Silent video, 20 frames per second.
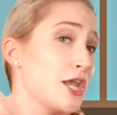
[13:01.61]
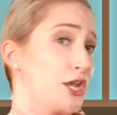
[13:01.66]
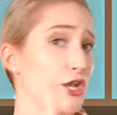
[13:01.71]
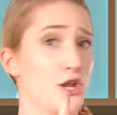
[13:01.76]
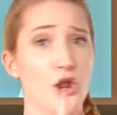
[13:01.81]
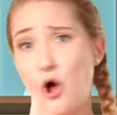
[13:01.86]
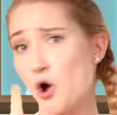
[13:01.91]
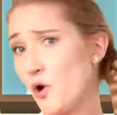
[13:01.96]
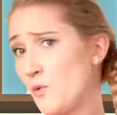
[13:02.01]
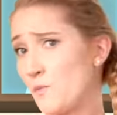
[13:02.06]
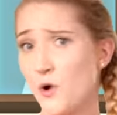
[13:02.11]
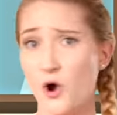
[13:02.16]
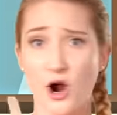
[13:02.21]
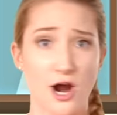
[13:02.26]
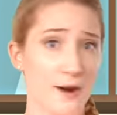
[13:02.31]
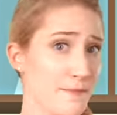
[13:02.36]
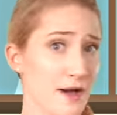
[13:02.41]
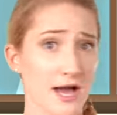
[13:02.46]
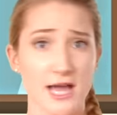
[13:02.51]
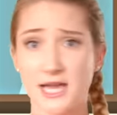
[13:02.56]
No
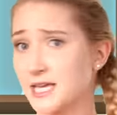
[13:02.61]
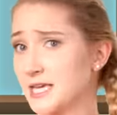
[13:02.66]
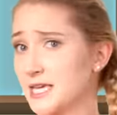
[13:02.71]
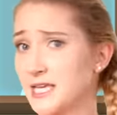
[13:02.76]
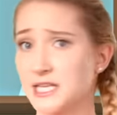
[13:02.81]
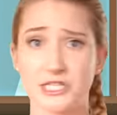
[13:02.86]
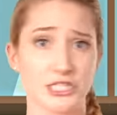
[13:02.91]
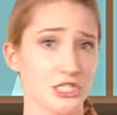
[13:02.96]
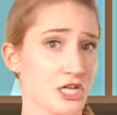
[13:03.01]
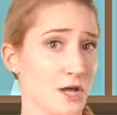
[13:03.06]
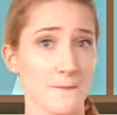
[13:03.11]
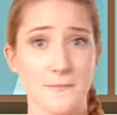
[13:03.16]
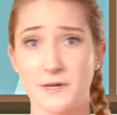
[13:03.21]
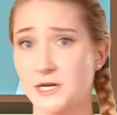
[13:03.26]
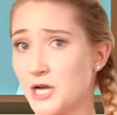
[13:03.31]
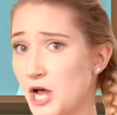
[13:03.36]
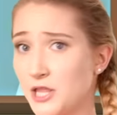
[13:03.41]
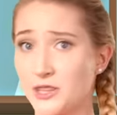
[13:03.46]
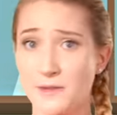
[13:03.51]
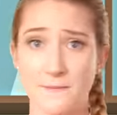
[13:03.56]
more monkeys jumping
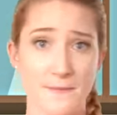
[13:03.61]
on the